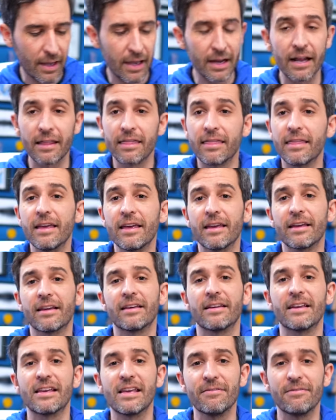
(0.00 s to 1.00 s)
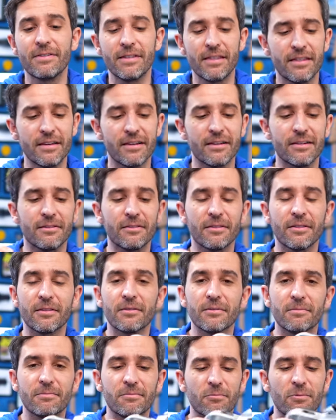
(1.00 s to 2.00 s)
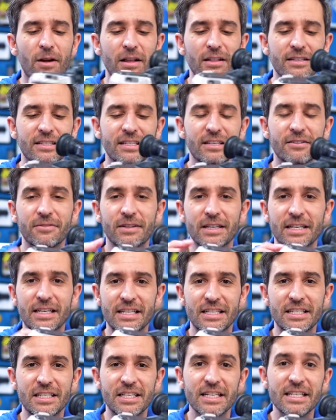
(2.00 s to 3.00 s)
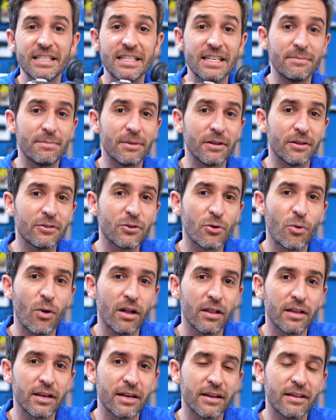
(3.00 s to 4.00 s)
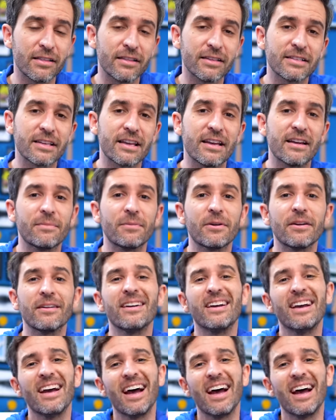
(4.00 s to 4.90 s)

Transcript: And I think, given the relatively cheesy build quality on this camera,